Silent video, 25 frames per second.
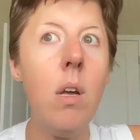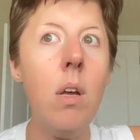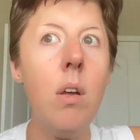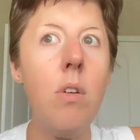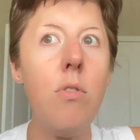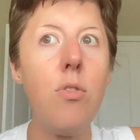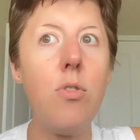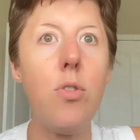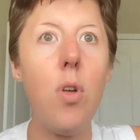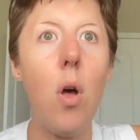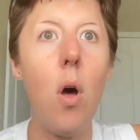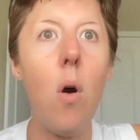
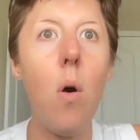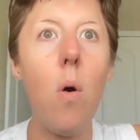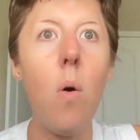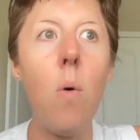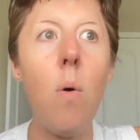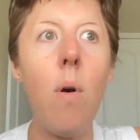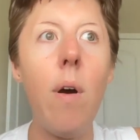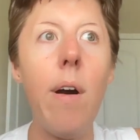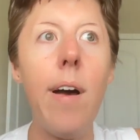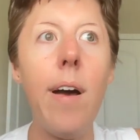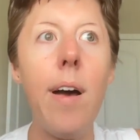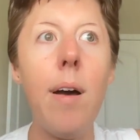
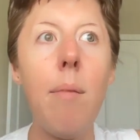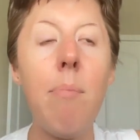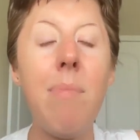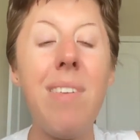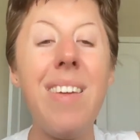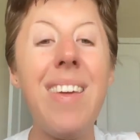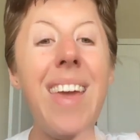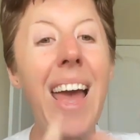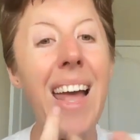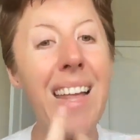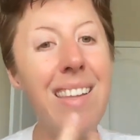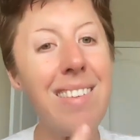So
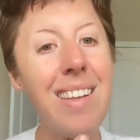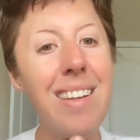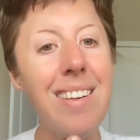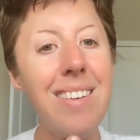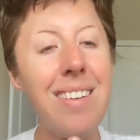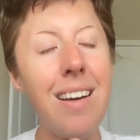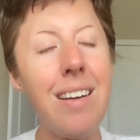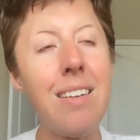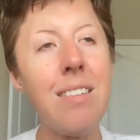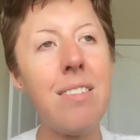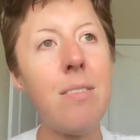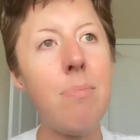yes, it
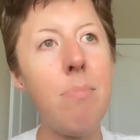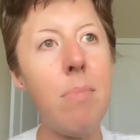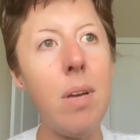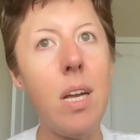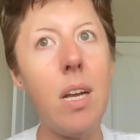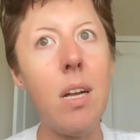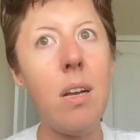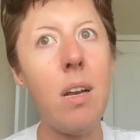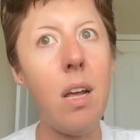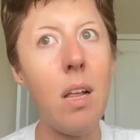does mean